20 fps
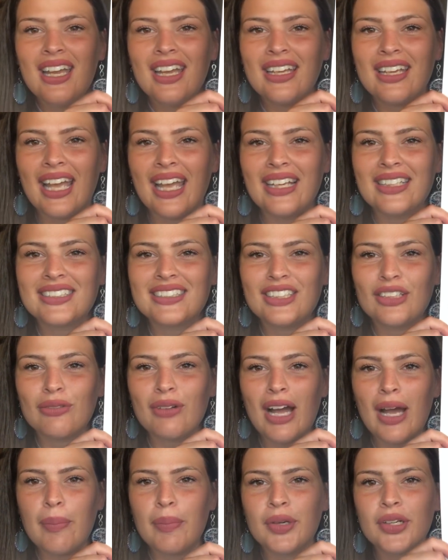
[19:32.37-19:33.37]
Gangsta
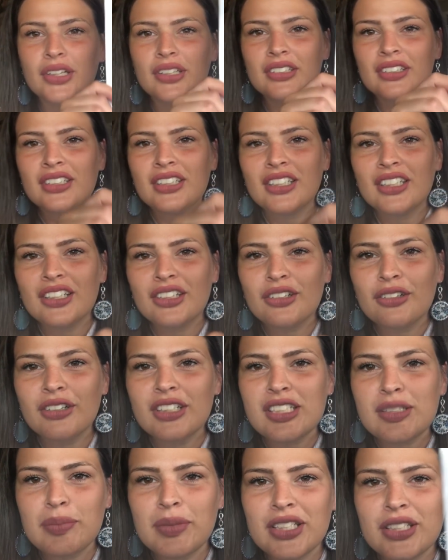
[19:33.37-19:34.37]
wrapper,
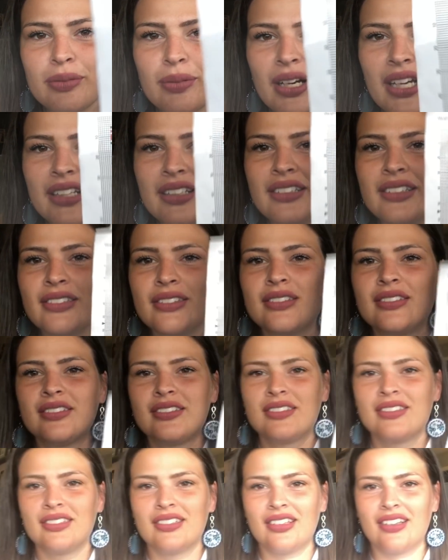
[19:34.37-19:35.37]
Christmas one.
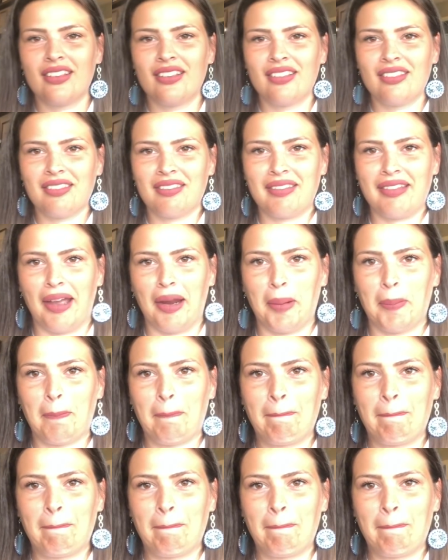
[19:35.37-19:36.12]
There.